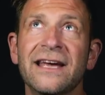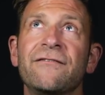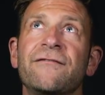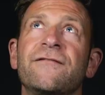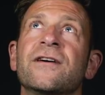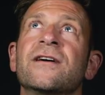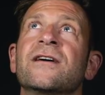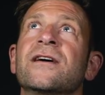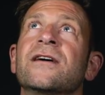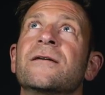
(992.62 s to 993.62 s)
If
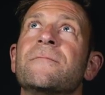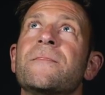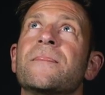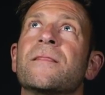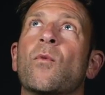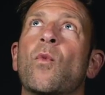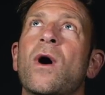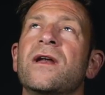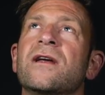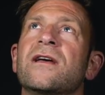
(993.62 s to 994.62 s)

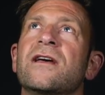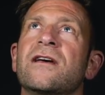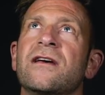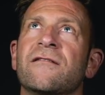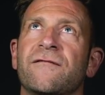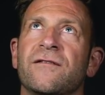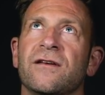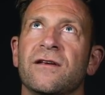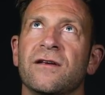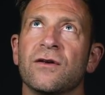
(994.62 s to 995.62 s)
what if
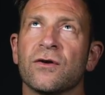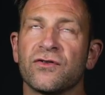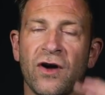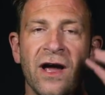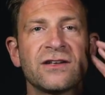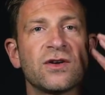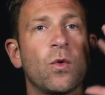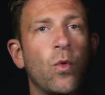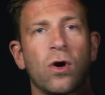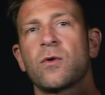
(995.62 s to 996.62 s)
you're trying to
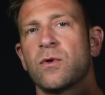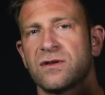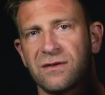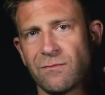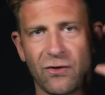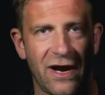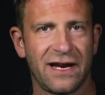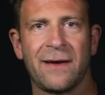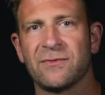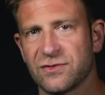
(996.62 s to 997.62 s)
work with some
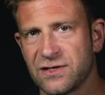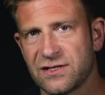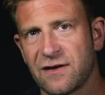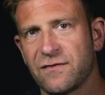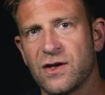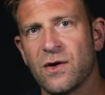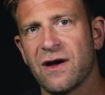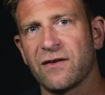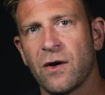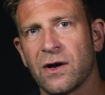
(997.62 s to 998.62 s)
brain chemistry stuff that you
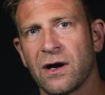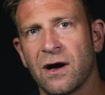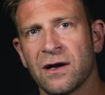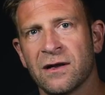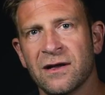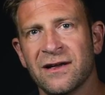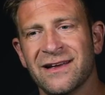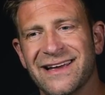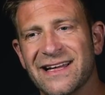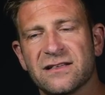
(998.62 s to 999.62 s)
have going on,
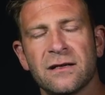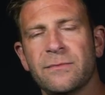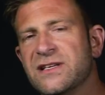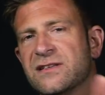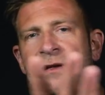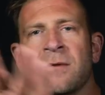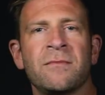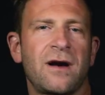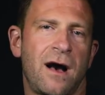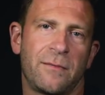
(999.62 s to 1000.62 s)
it's going to be
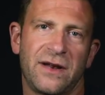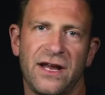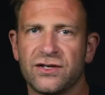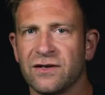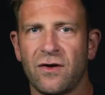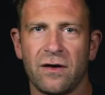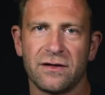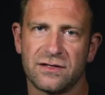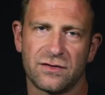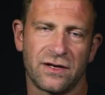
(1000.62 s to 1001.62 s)
some combination of all
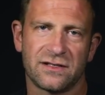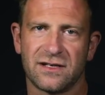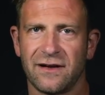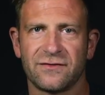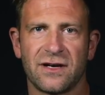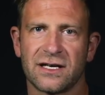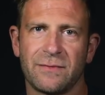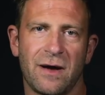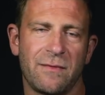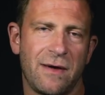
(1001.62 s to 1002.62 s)
these things that I've talked
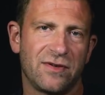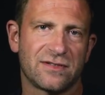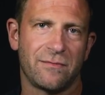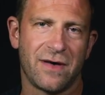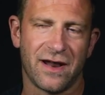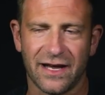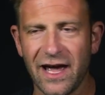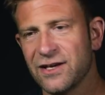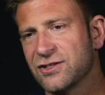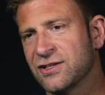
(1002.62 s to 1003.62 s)
about. Maybe some
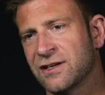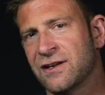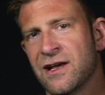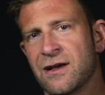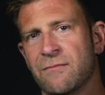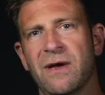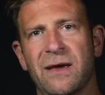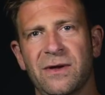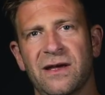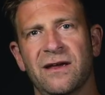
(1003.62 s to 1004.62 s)
medication,
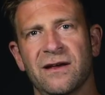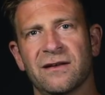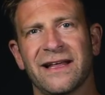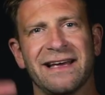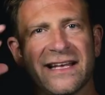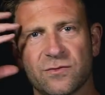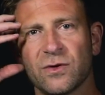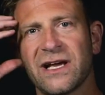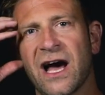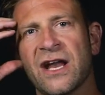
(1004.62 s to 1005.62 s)
maybe like it's
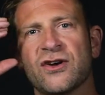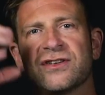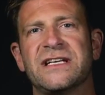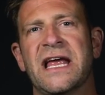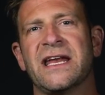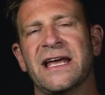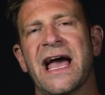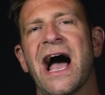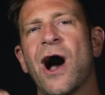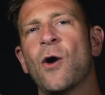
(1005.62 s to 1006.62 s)
really understanding
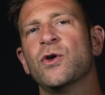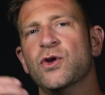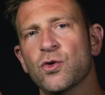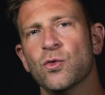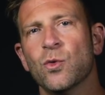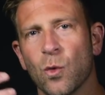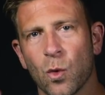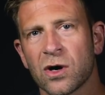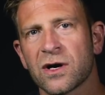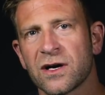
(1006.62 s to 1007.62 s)
how you
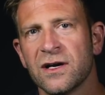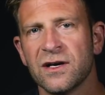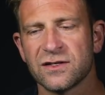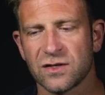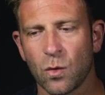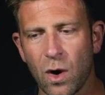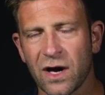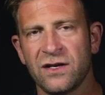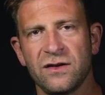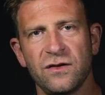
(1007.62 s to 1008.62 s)
work. So
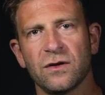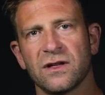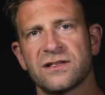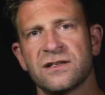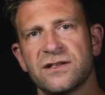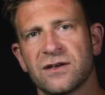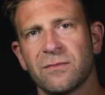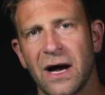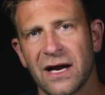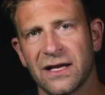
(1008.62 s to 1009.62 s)
what can you do to listen to your
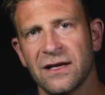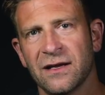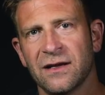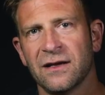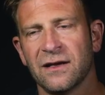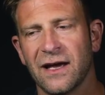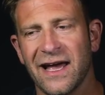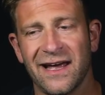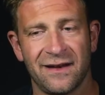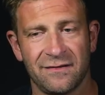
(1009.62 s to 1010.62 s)
body
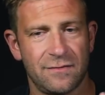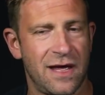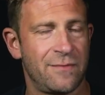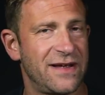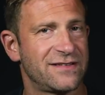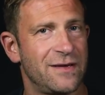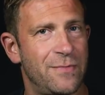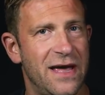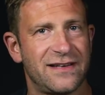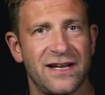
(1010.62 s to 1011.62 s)
and and basically
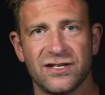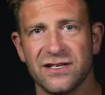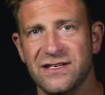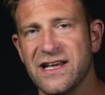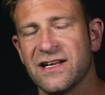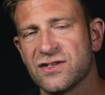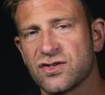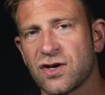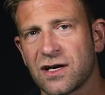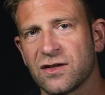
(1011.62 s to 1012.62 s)
pay attention,
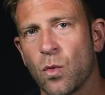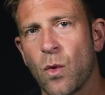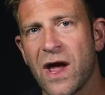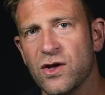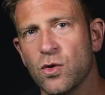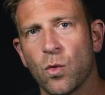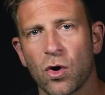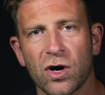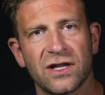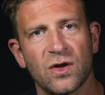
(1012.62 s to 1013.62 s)
deconstruct the way you
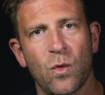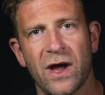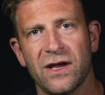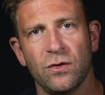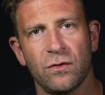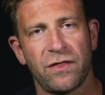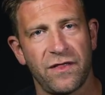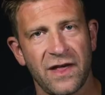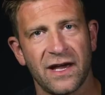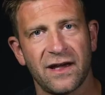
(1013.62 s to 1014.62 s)
work and the way you
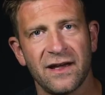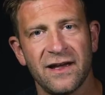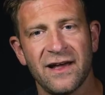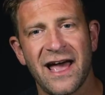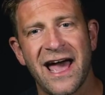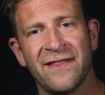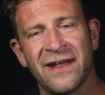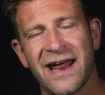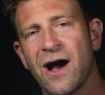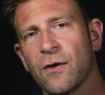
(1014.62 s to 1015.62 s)
think, and
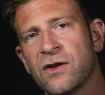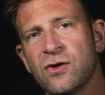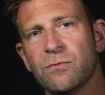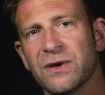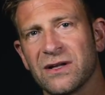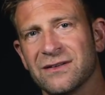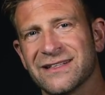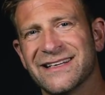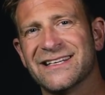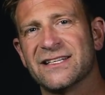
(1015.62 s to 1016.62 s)
then how can you
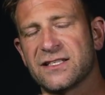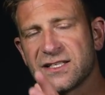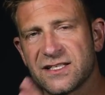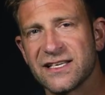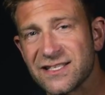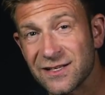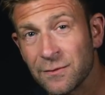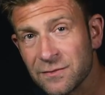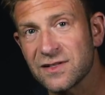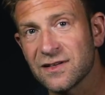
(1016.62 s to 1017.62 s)
build
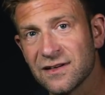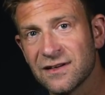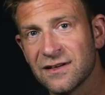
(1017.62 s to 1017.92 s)
systems